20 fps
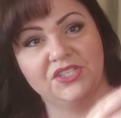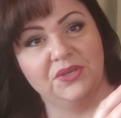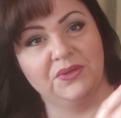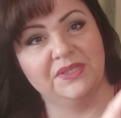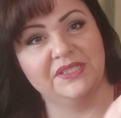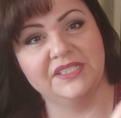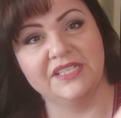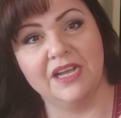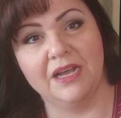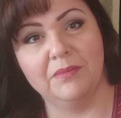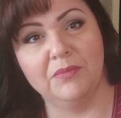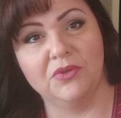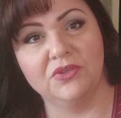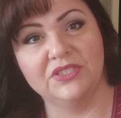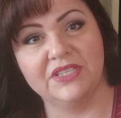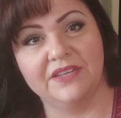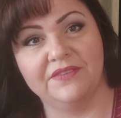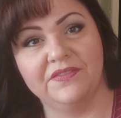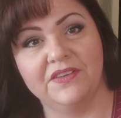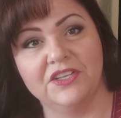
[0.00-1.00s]
So it's not
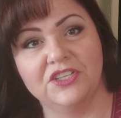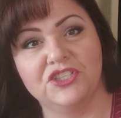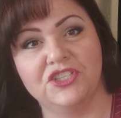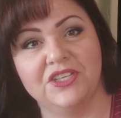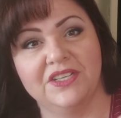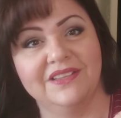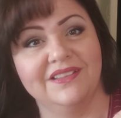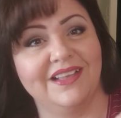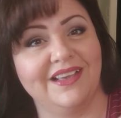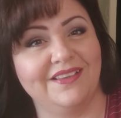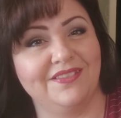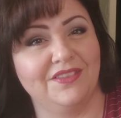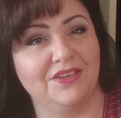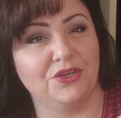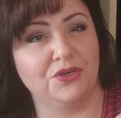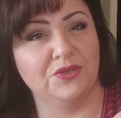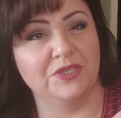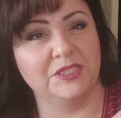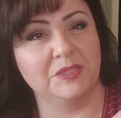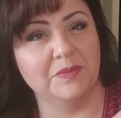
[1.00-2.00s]
multifunction like the
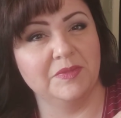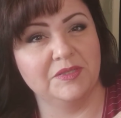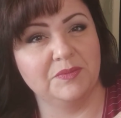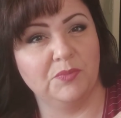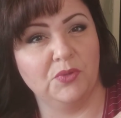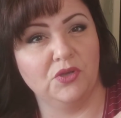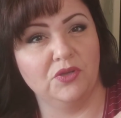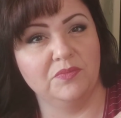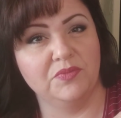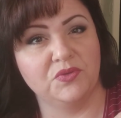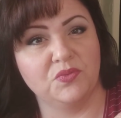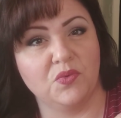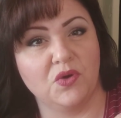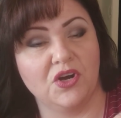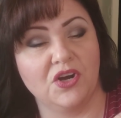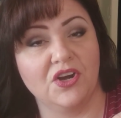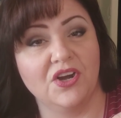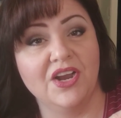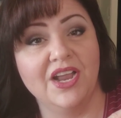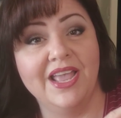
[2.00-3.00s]
Christmas bulbs
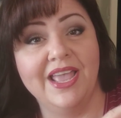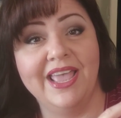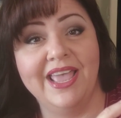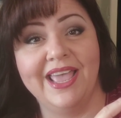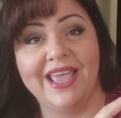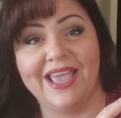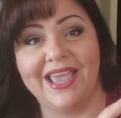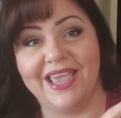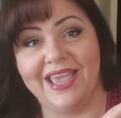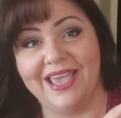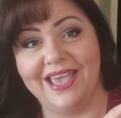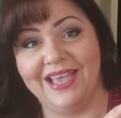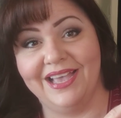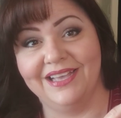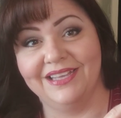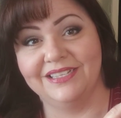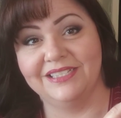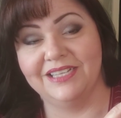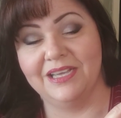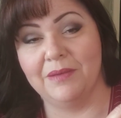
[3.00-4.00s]
were,
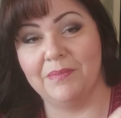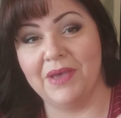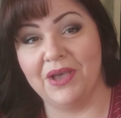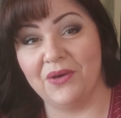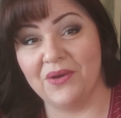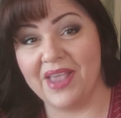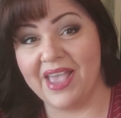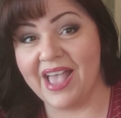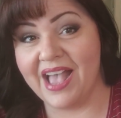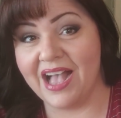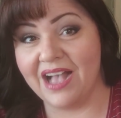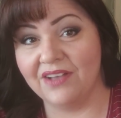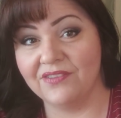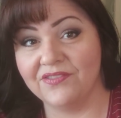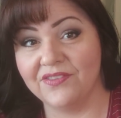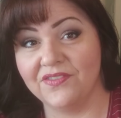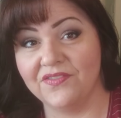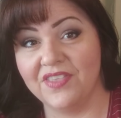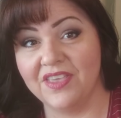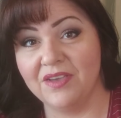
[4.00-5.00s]
and about
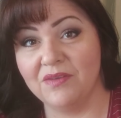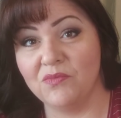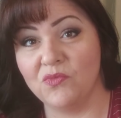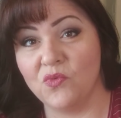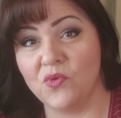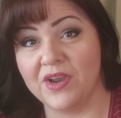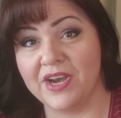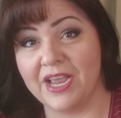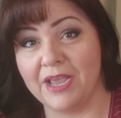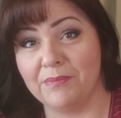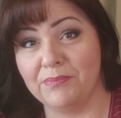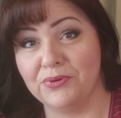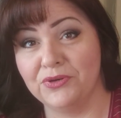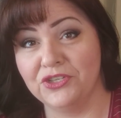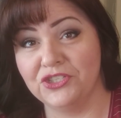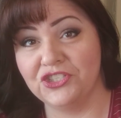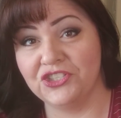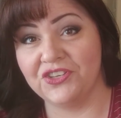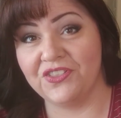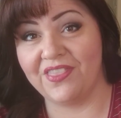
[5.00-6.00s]
half of them, when I
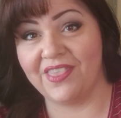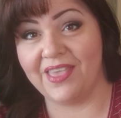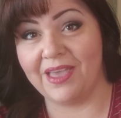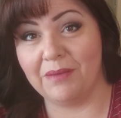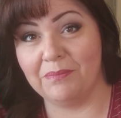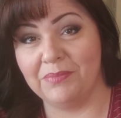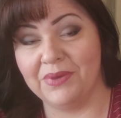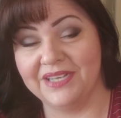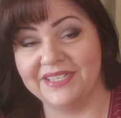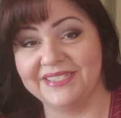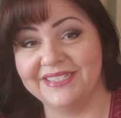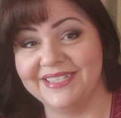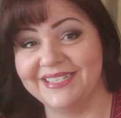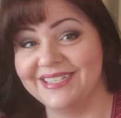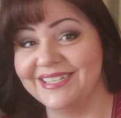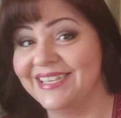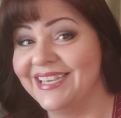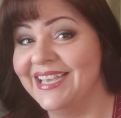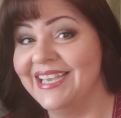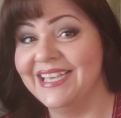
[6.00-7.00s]
pushed that
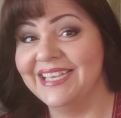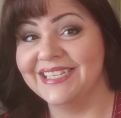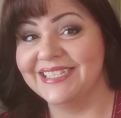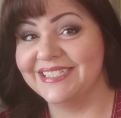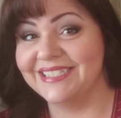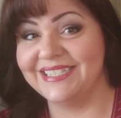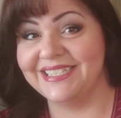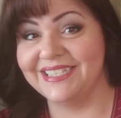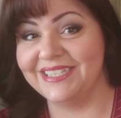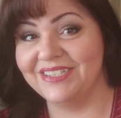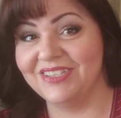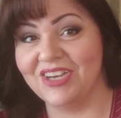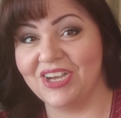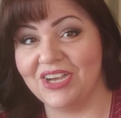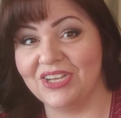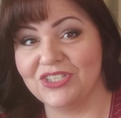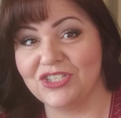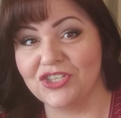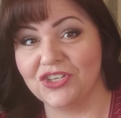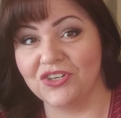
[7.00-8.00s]
button, did
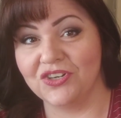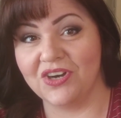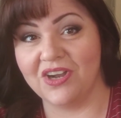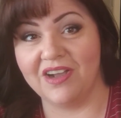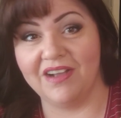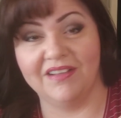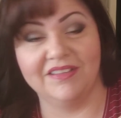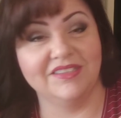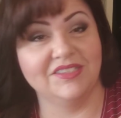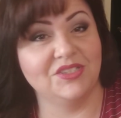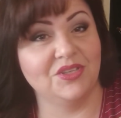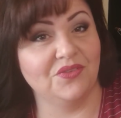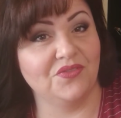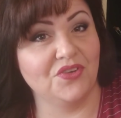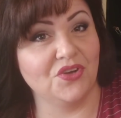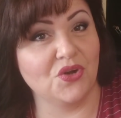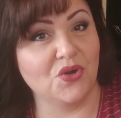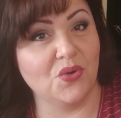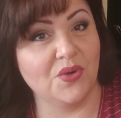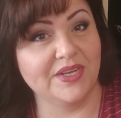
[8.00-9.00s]
not turn on. So if
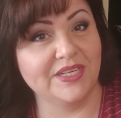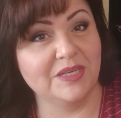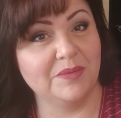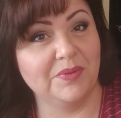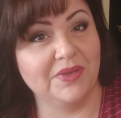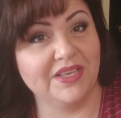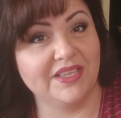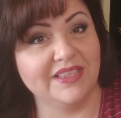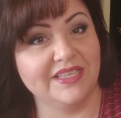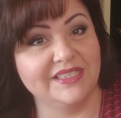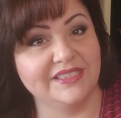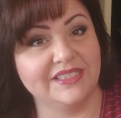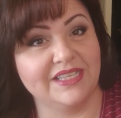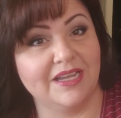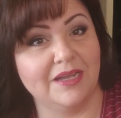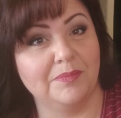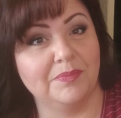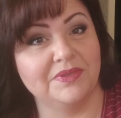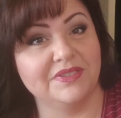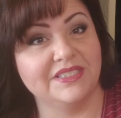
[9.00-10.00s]
you're going to pick these
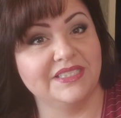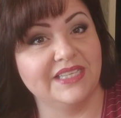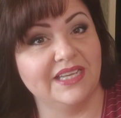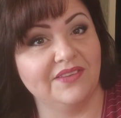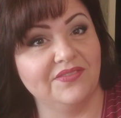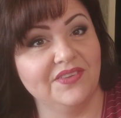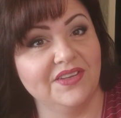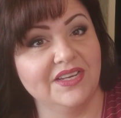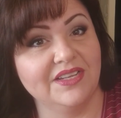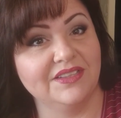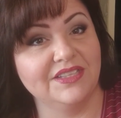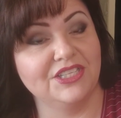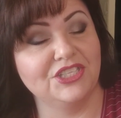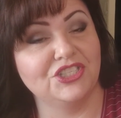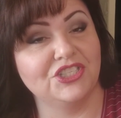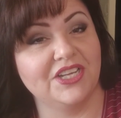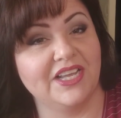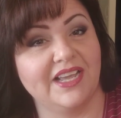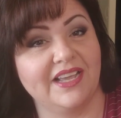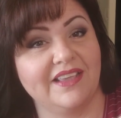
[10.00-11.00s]
up, definitely
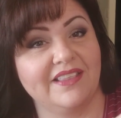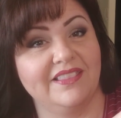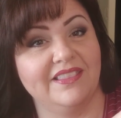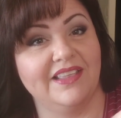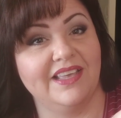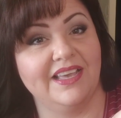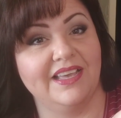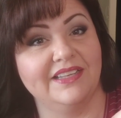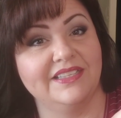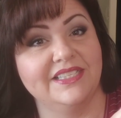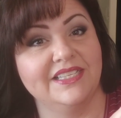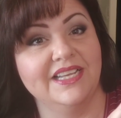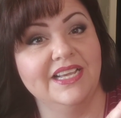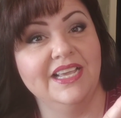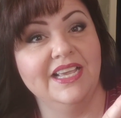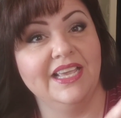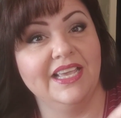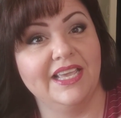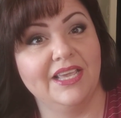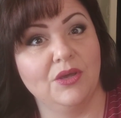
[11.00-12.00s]
check that
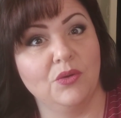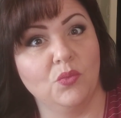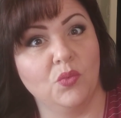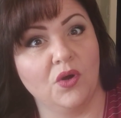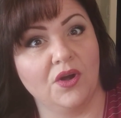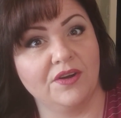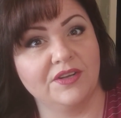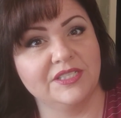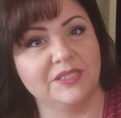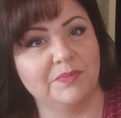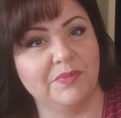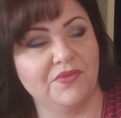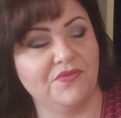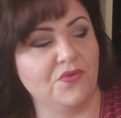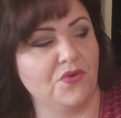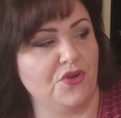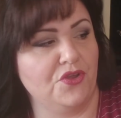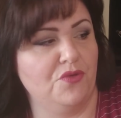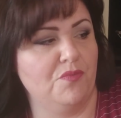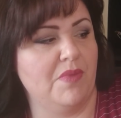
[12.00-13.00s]
it works
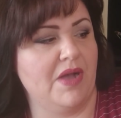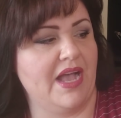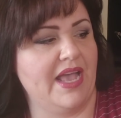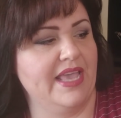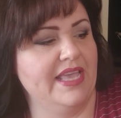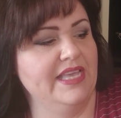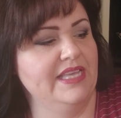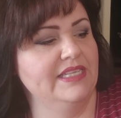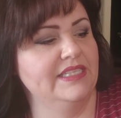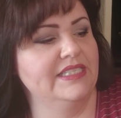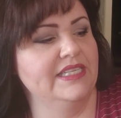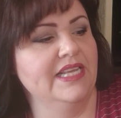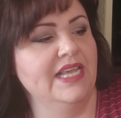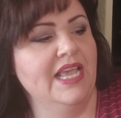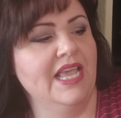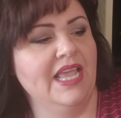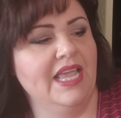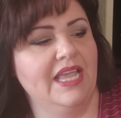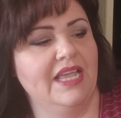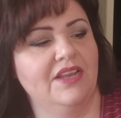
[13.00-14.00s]
before you buy it.
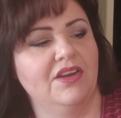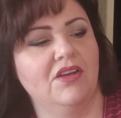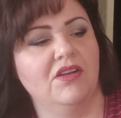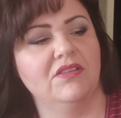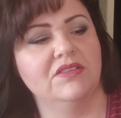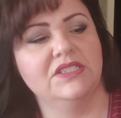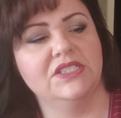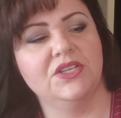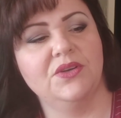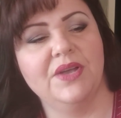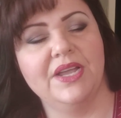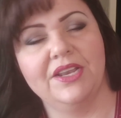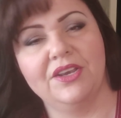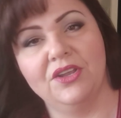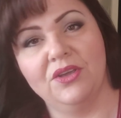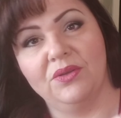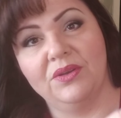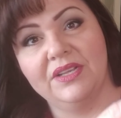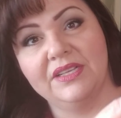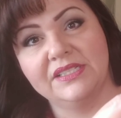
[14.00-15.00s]
And also I
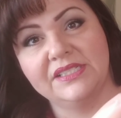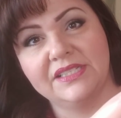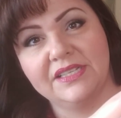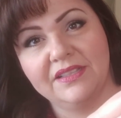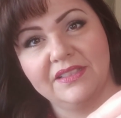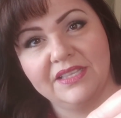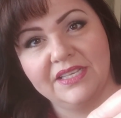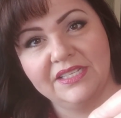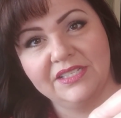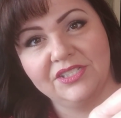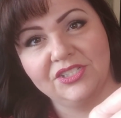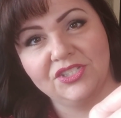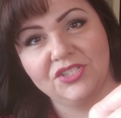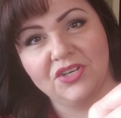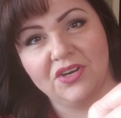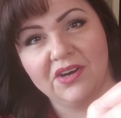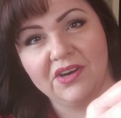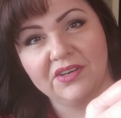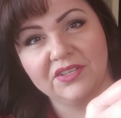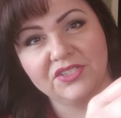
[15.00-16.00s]
noticed these
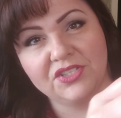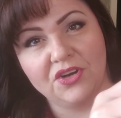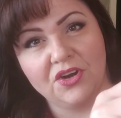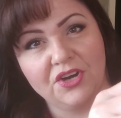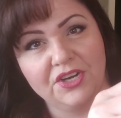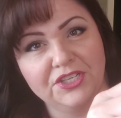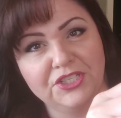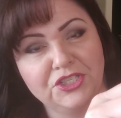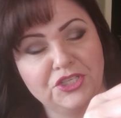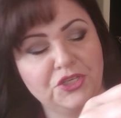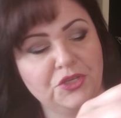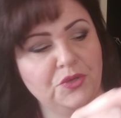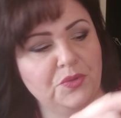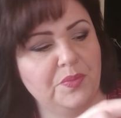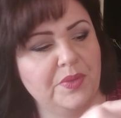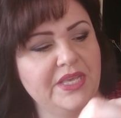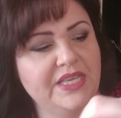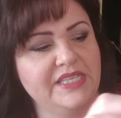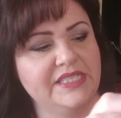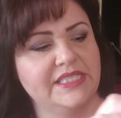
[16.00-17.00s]
stars are in 2
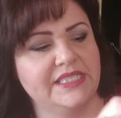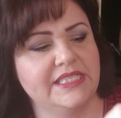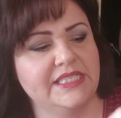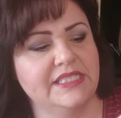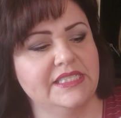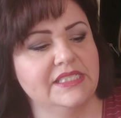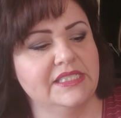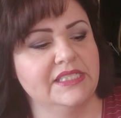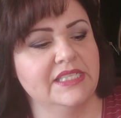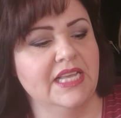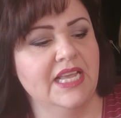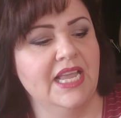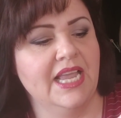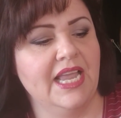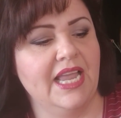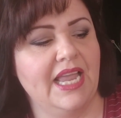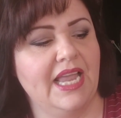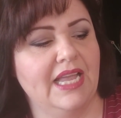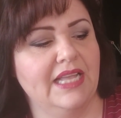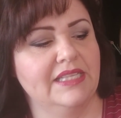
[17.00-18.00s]
pieces,
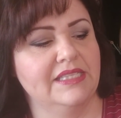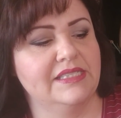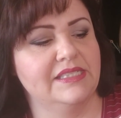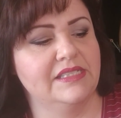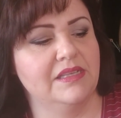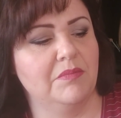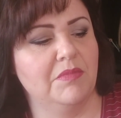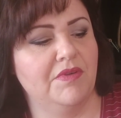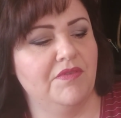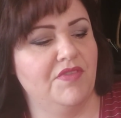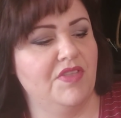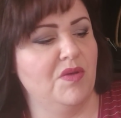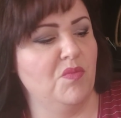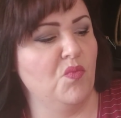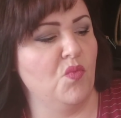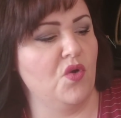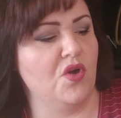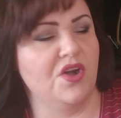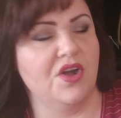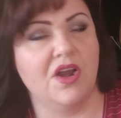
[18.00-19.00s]
and some of
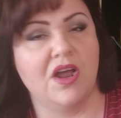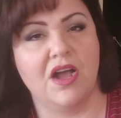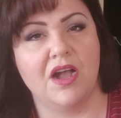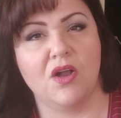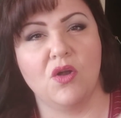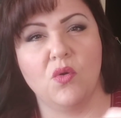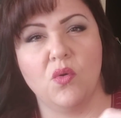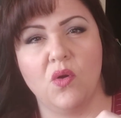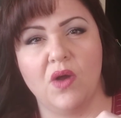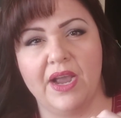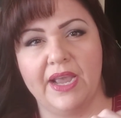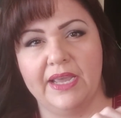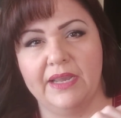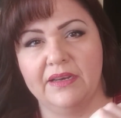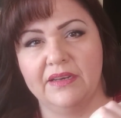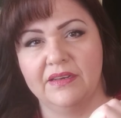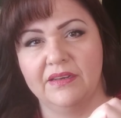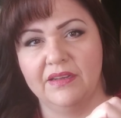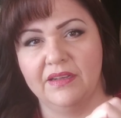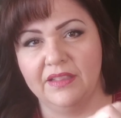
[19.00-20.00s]
them were not
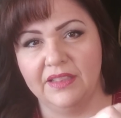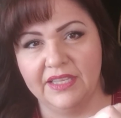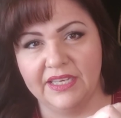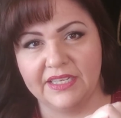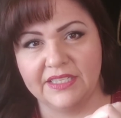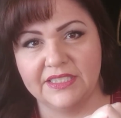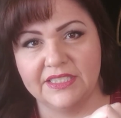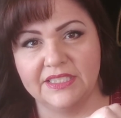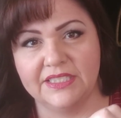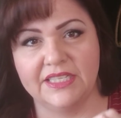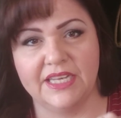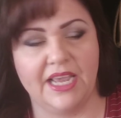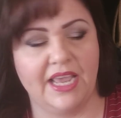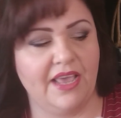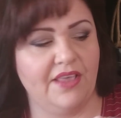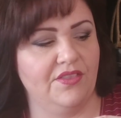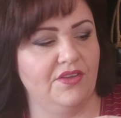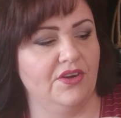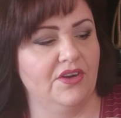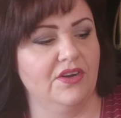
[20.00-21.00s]
quite clicked
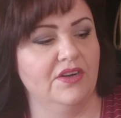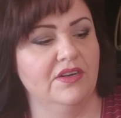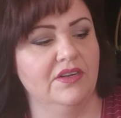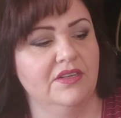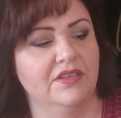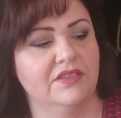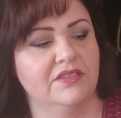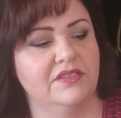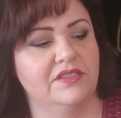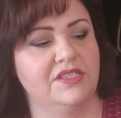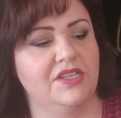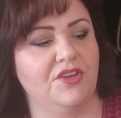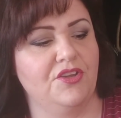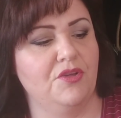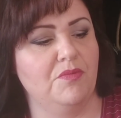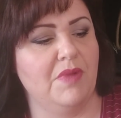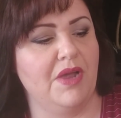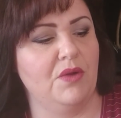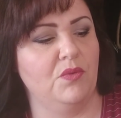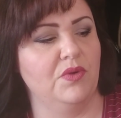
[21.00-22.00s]
together. So
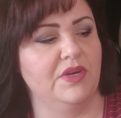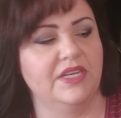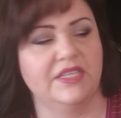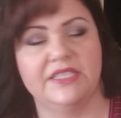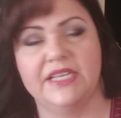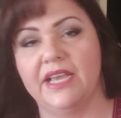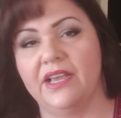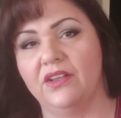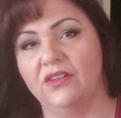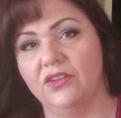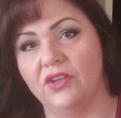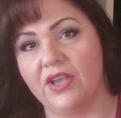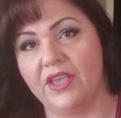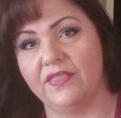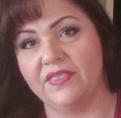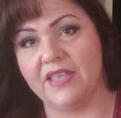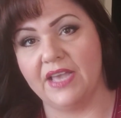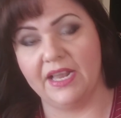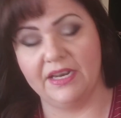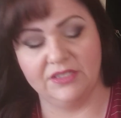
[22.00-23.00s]
you might want to take a look
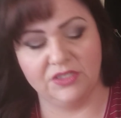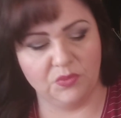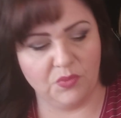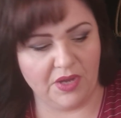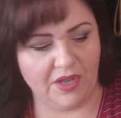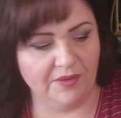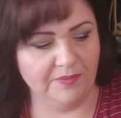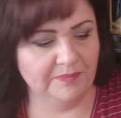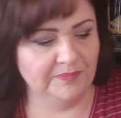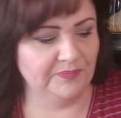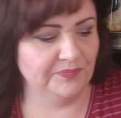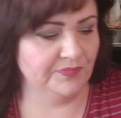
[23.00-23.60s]
at that as well.